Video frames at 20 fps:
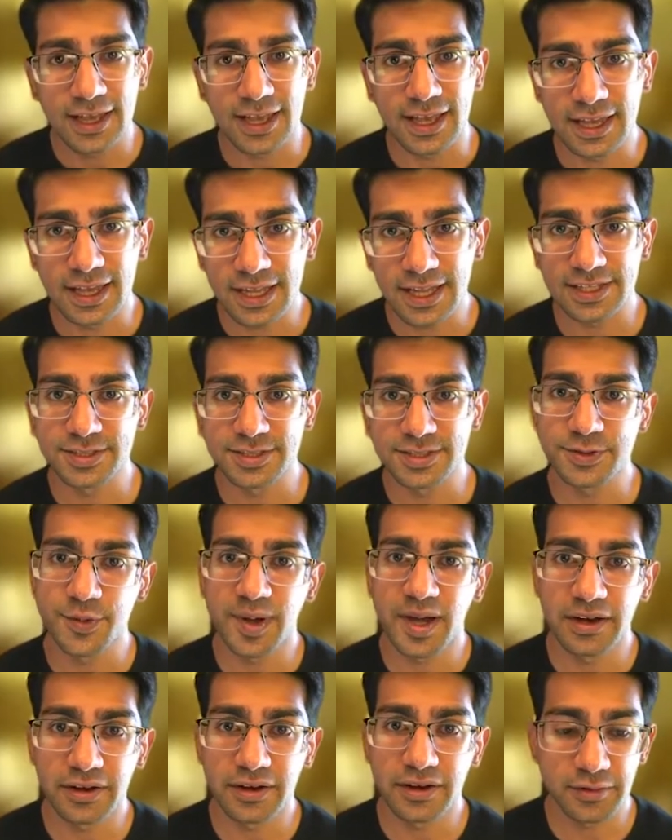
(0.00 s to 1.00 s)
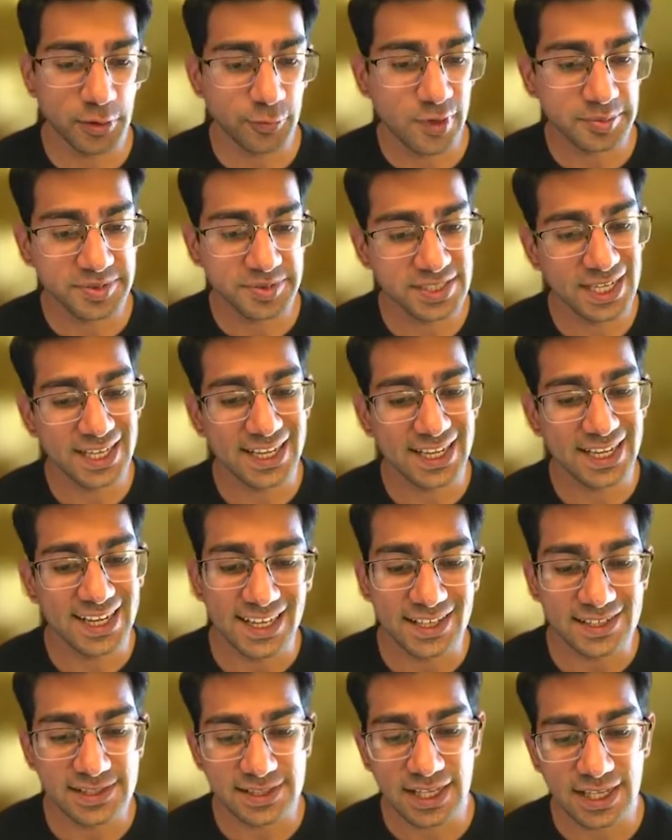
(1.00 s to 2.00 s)
And as a reminder, the website
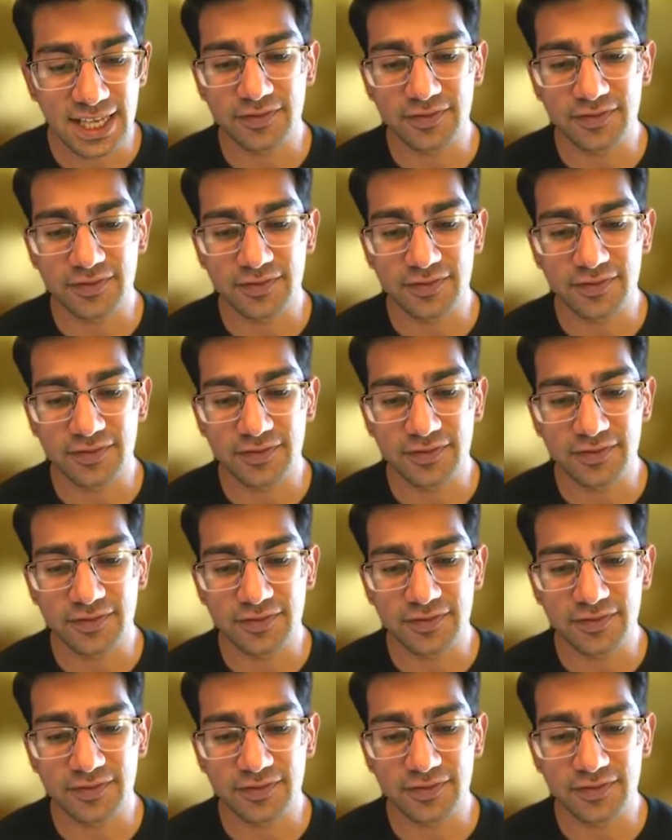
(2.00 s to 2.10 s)
is